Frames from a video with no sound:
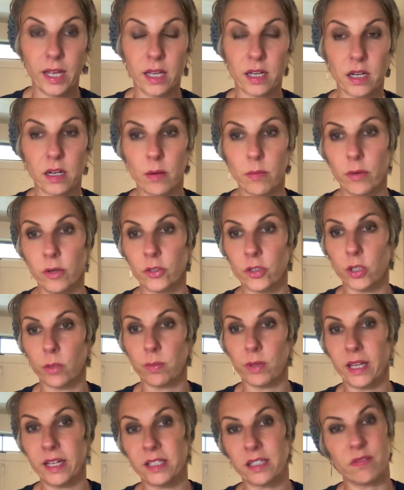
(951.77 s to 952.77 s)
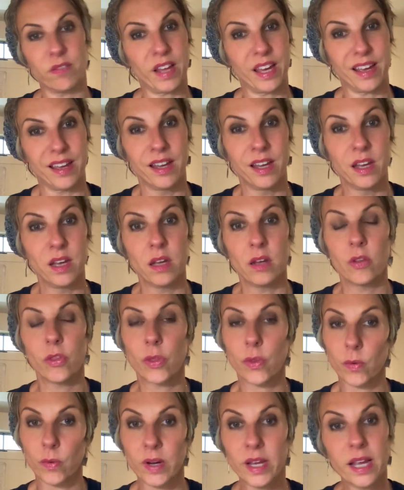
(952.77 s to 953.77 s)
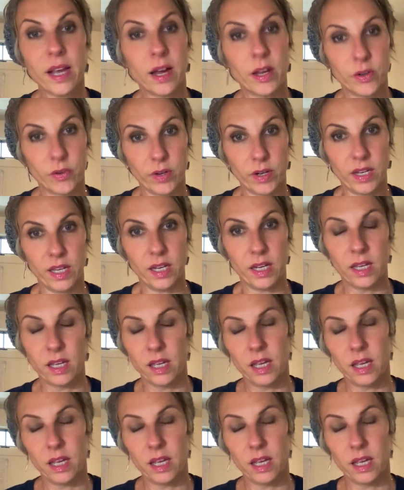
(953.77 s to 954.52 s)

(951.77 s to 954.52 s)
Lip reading: at an emotional place of like 300,